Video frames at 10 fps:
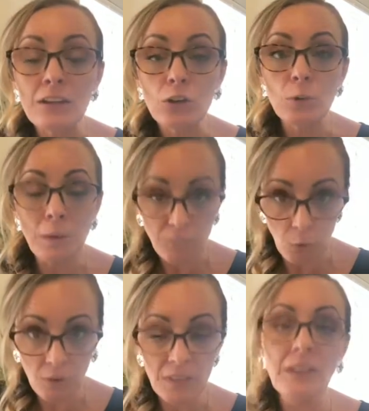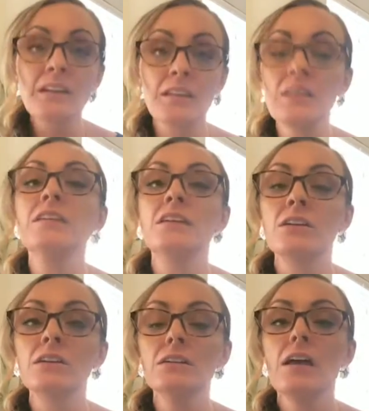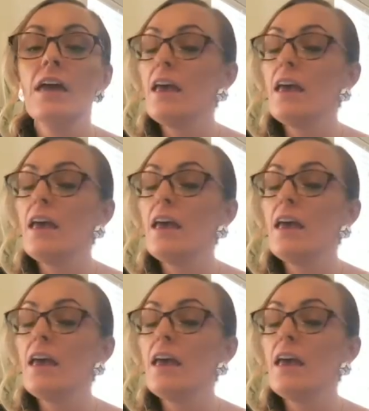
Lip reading: to do before the end of the year